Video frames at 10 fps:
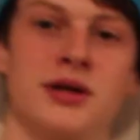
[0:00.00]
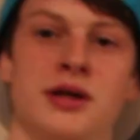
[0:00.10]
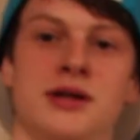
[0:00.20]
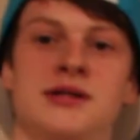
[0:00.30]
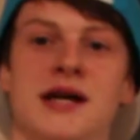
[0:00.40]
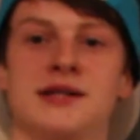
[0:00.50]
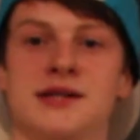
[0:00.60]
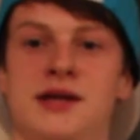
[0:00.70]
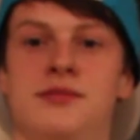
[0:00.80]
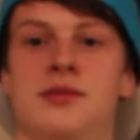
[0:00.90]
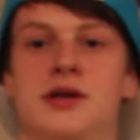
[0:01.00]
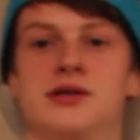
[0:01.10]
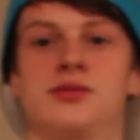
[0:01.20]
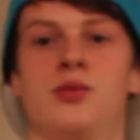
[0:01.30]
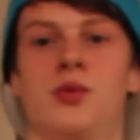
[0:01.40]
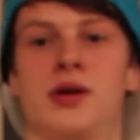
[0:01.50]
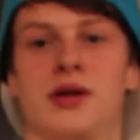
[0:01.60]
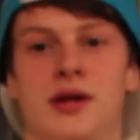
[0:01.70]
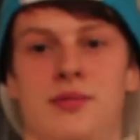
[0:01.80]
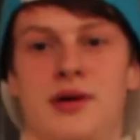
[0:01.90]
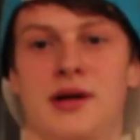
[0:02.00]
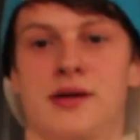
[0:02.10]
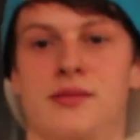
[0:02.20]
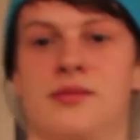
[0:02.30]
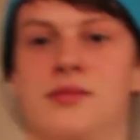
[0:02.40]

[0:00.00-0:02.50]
the exact same as with a plate,